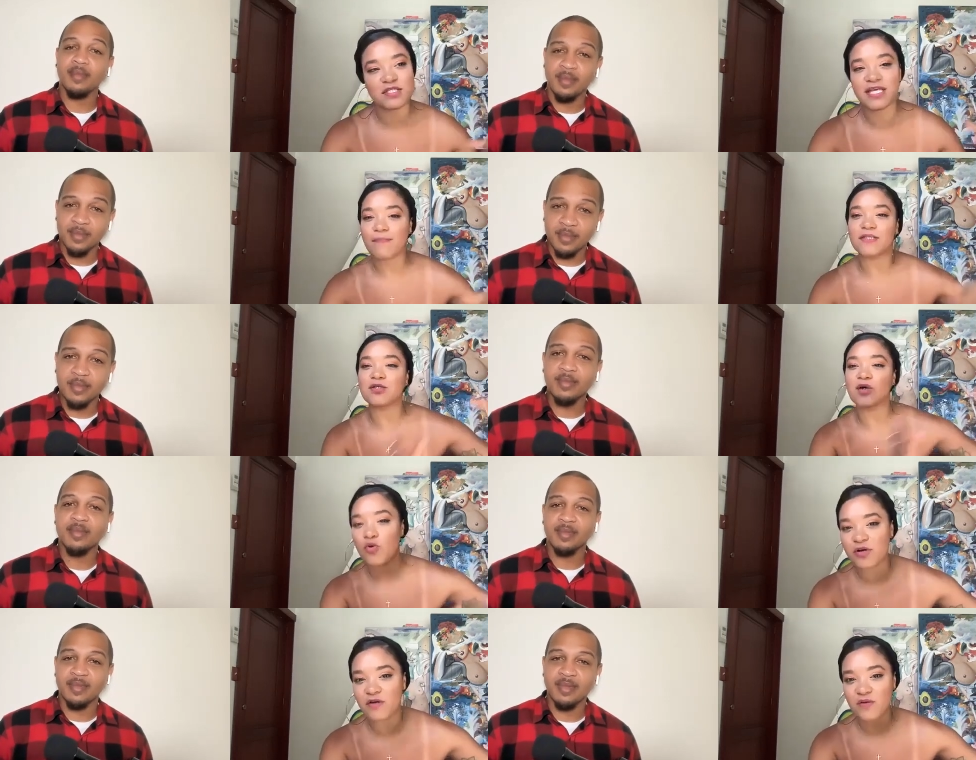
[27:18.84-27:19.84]
Speaker 1: I'm just happy mm-hmm.
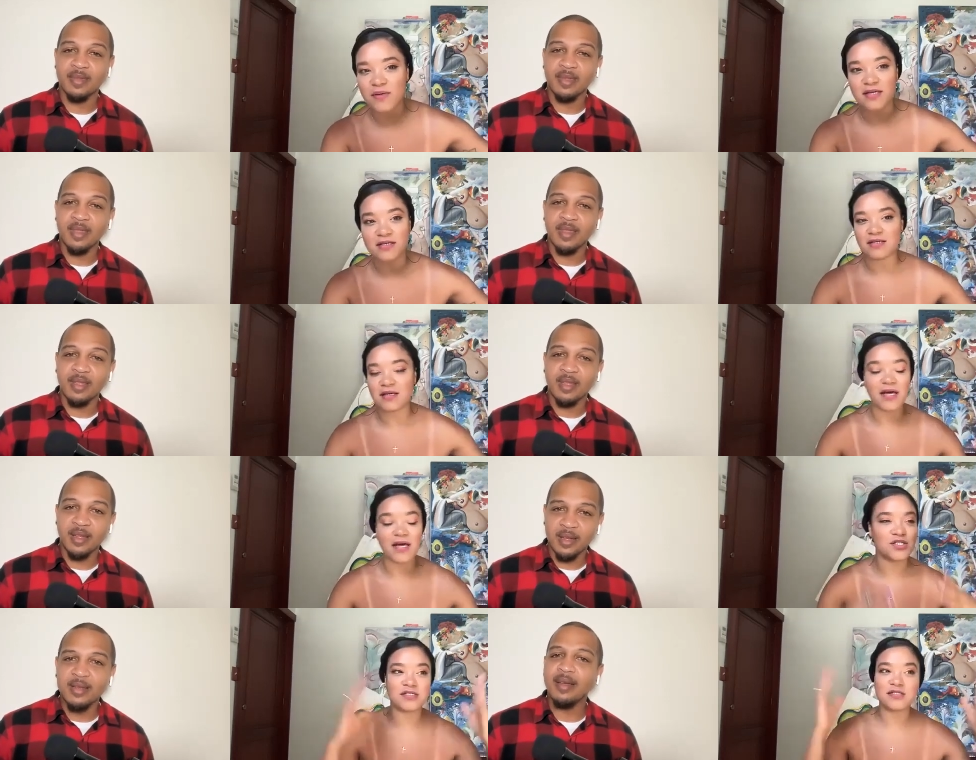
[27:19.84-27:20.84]
to own one of your pieces. And
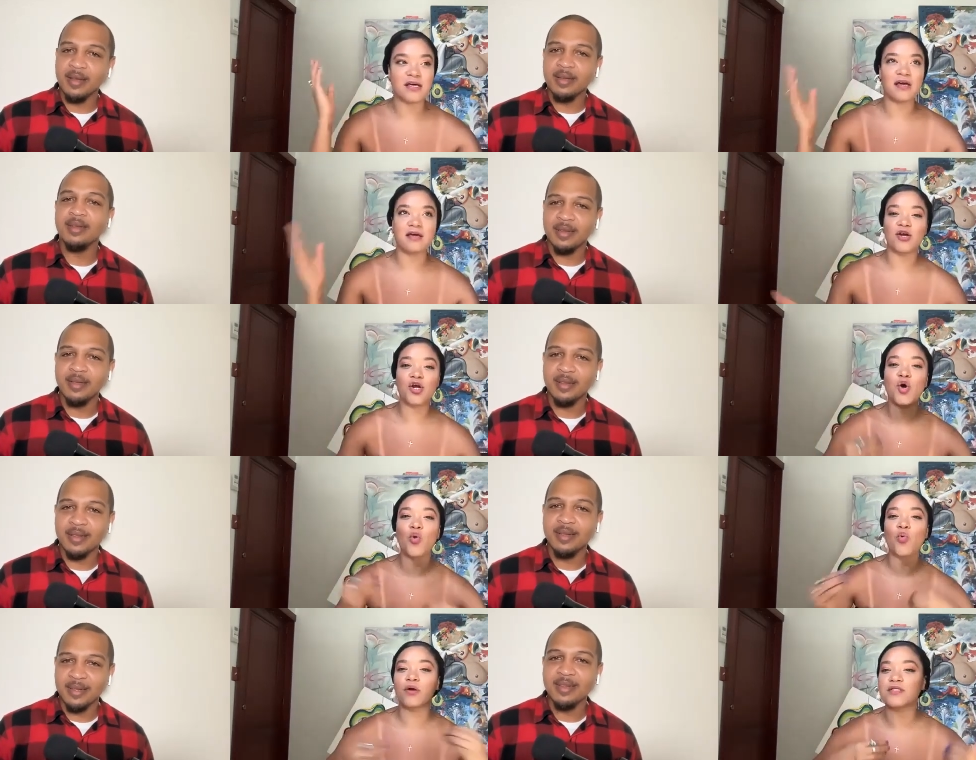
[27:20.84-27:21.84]
that just like, there
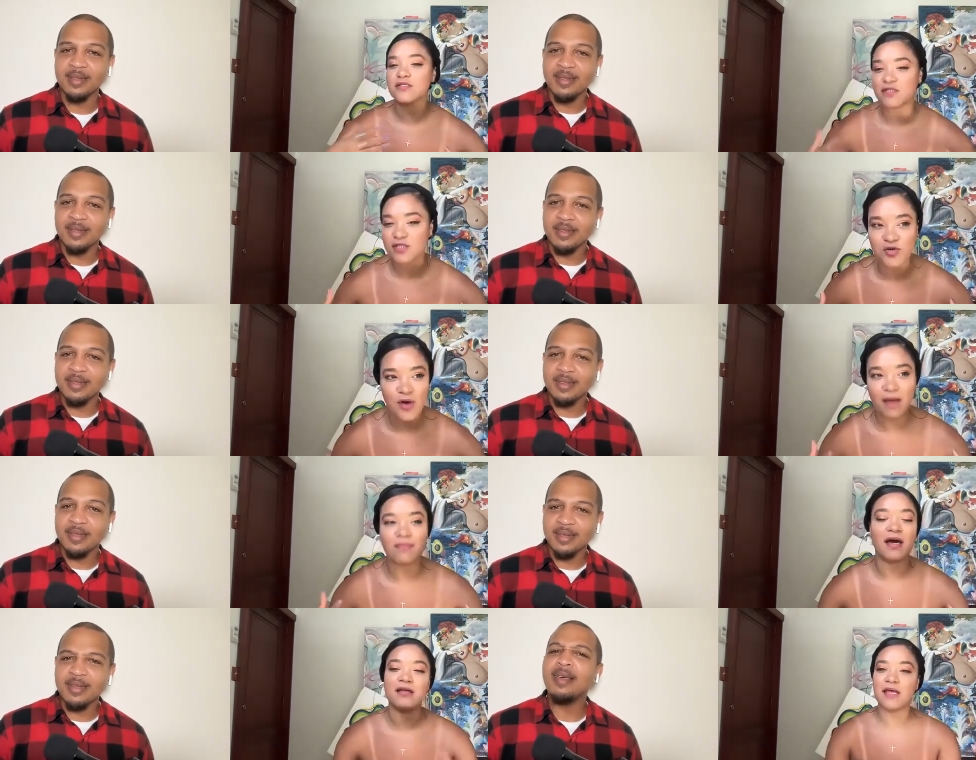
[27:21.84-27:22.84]
are no words to
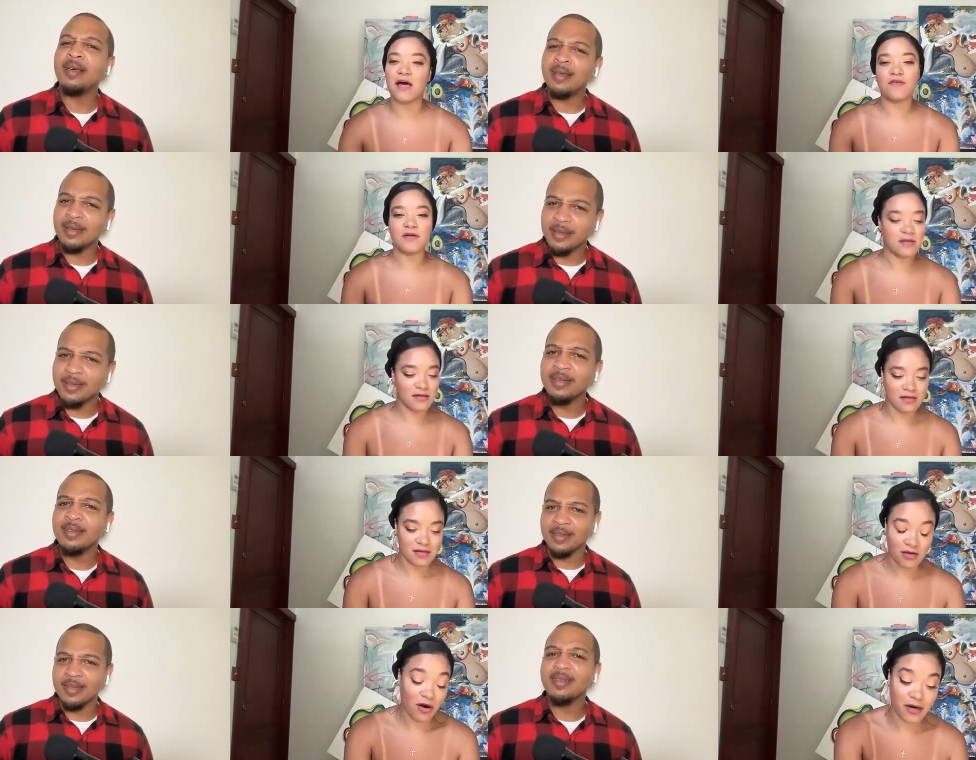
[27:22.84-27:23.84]
describe that, that feeling.
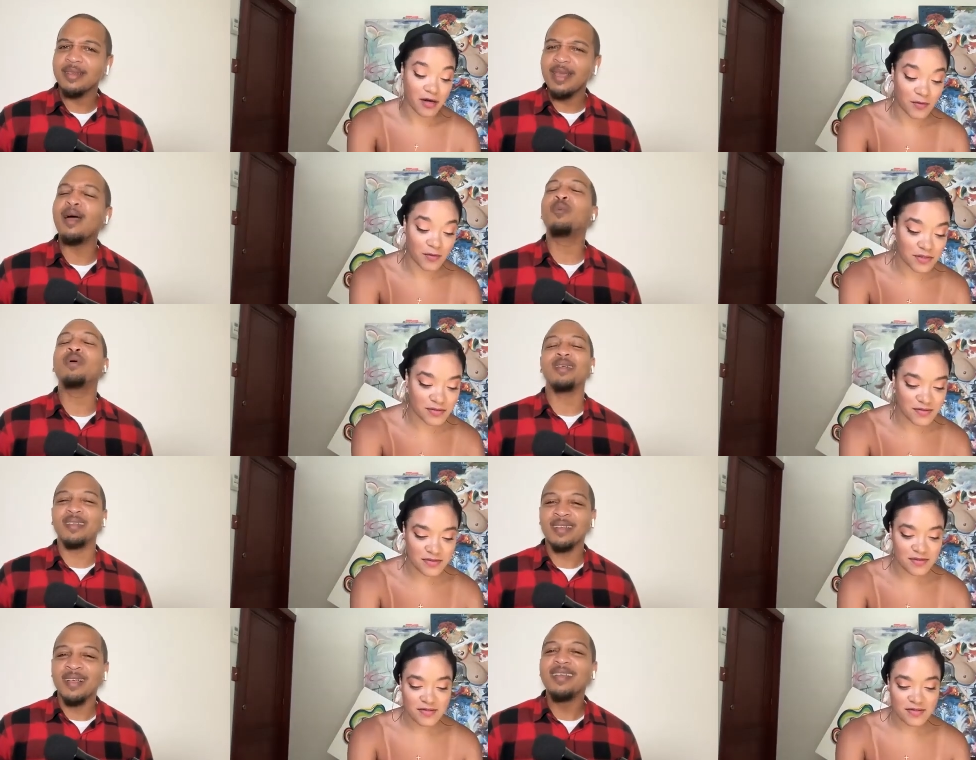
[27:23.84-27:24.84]
Like there aren't any
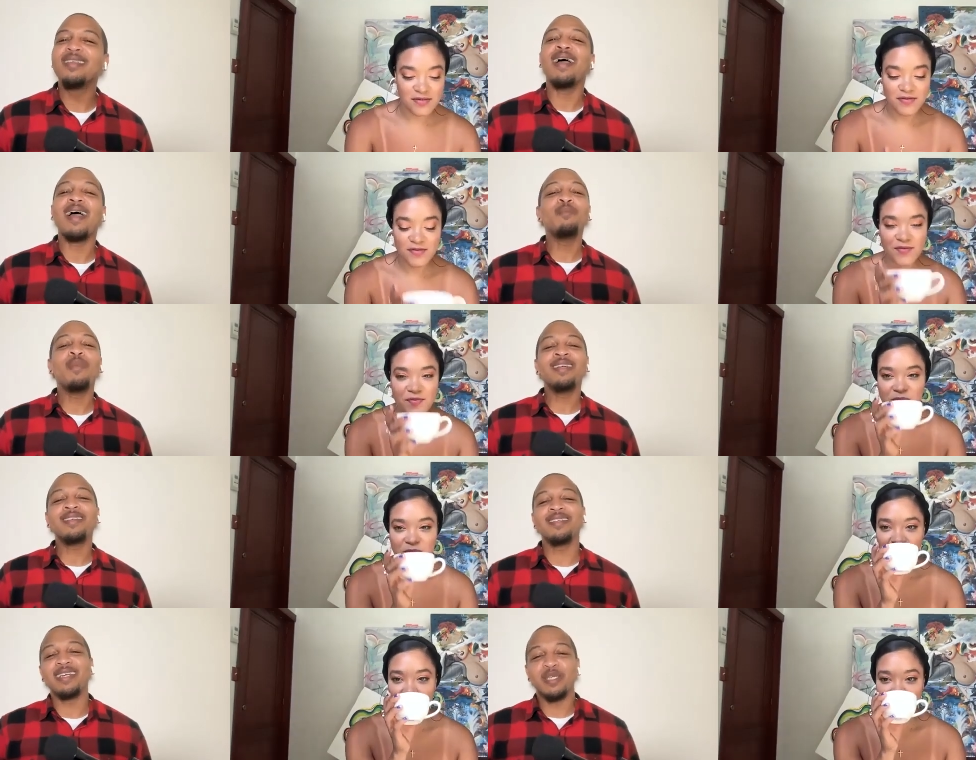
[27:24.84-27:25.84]
words.
Speaker 2: Yeah, I'd
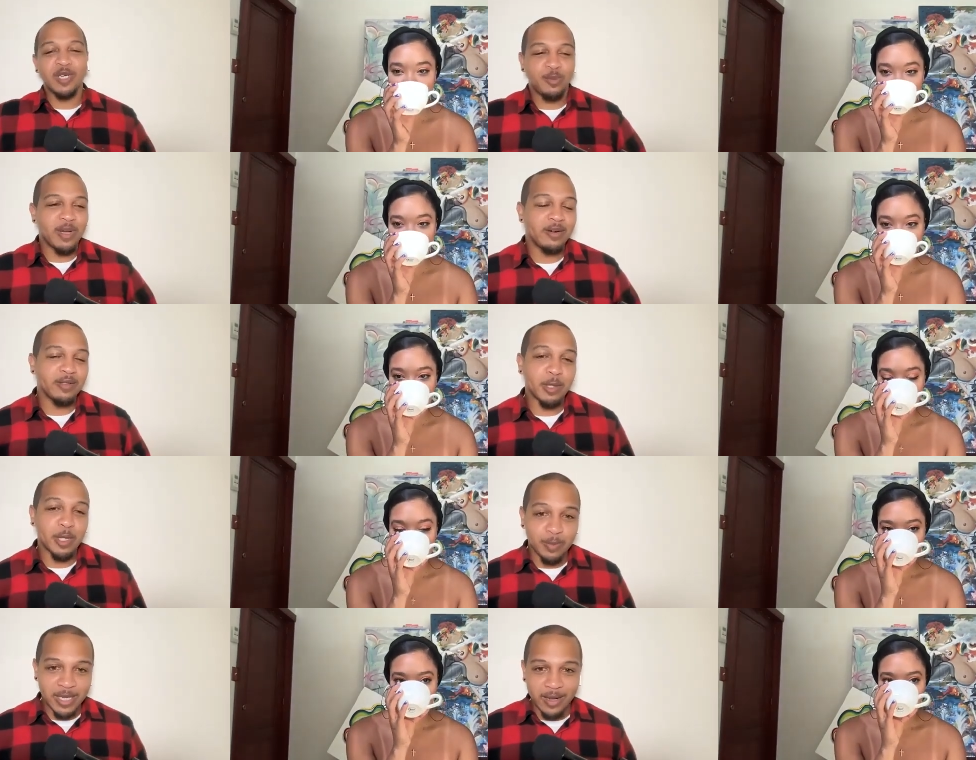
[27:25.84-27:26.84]
imagine that's much better than
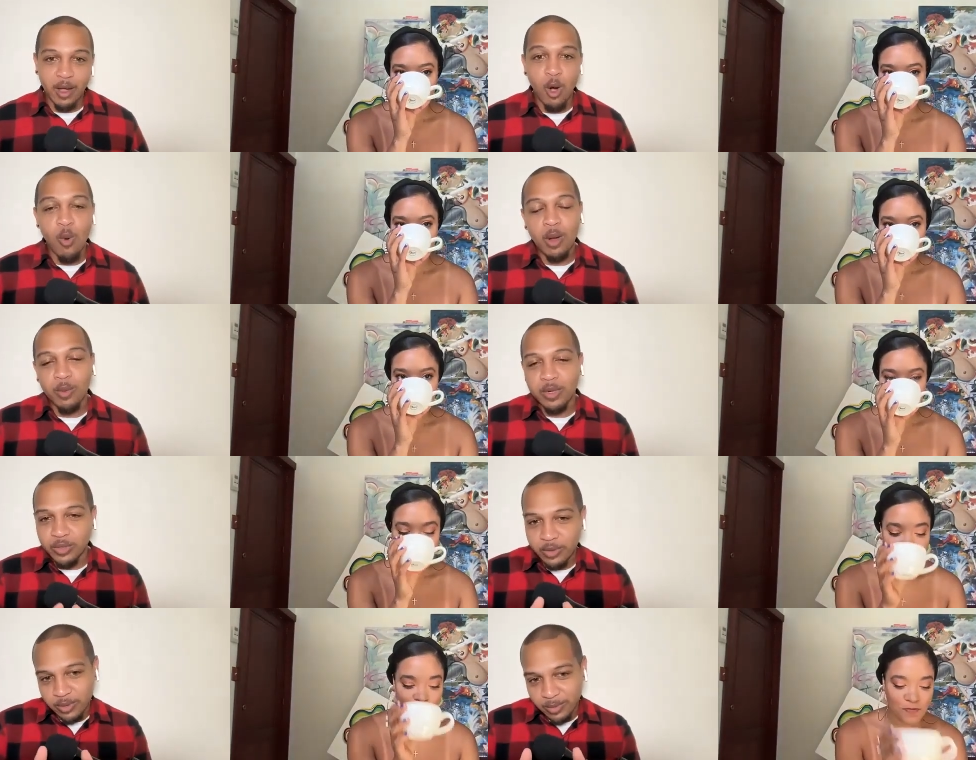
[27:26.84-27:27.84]
them saying, "Oh, I want
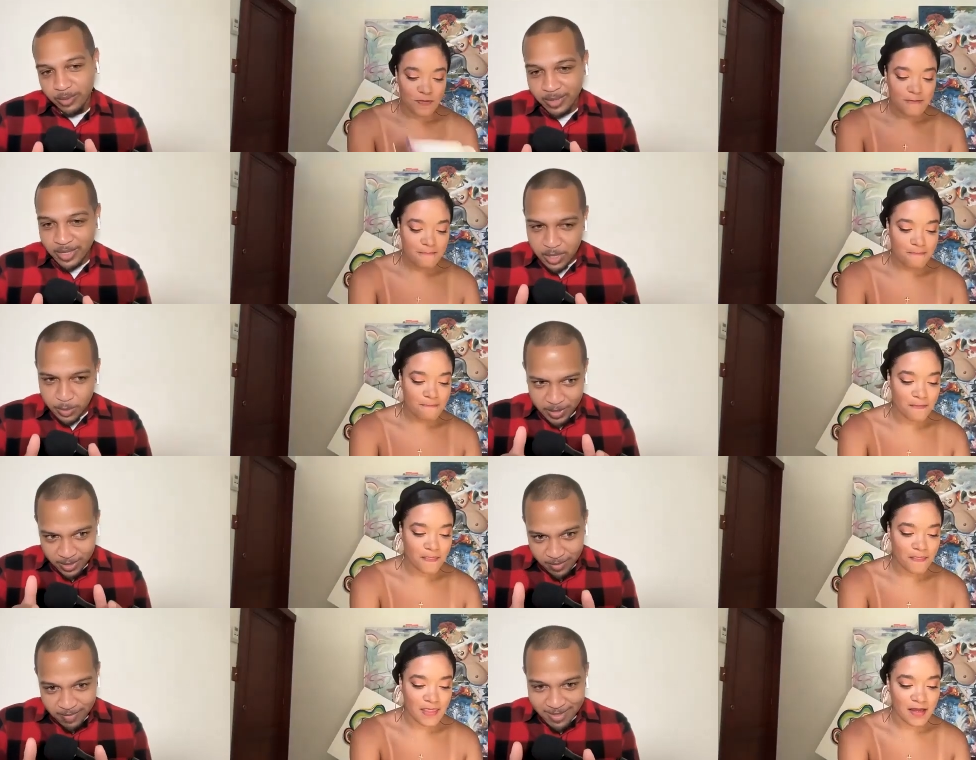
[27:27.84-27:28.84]
you to do this
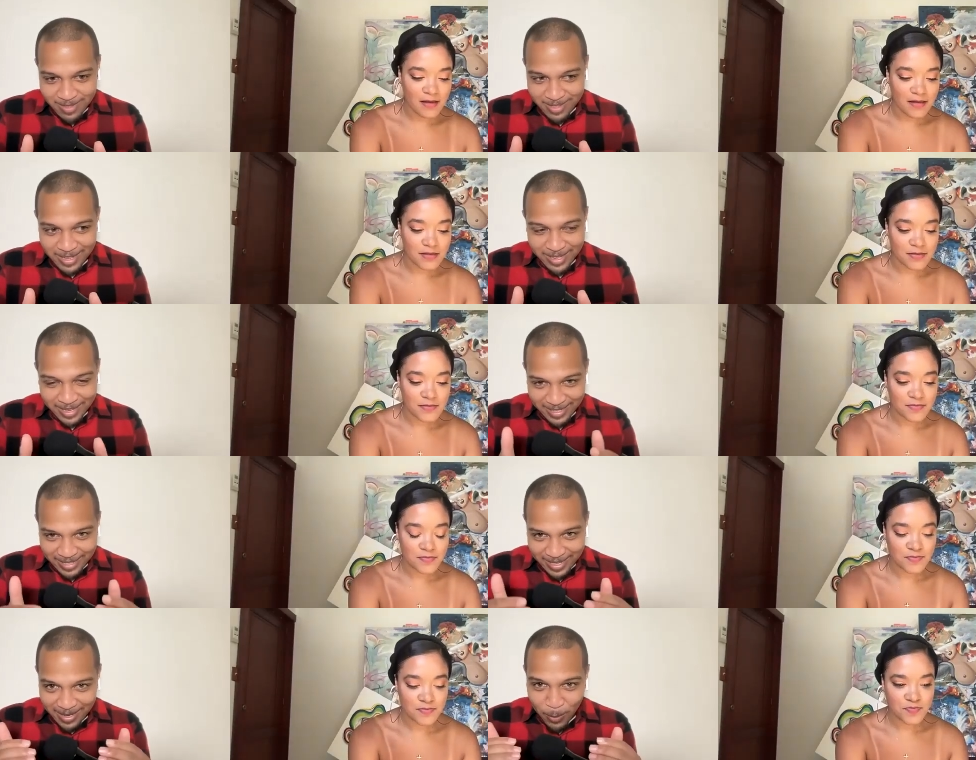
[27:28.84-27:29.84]
specific thing, and it's
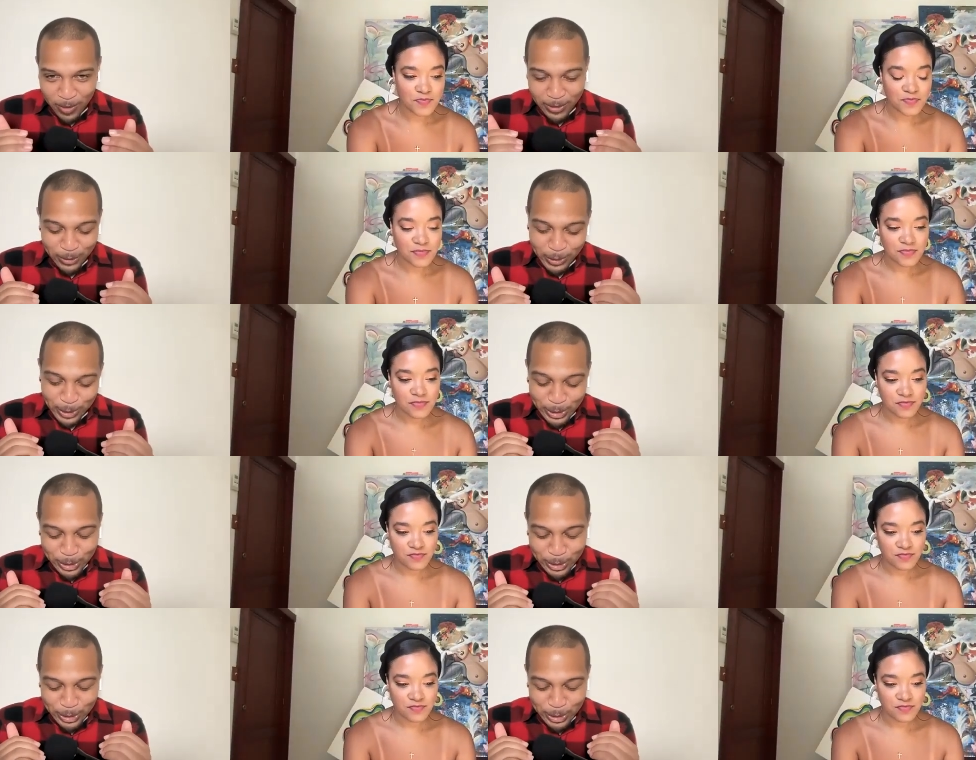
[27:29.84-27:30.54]
got I want you to use these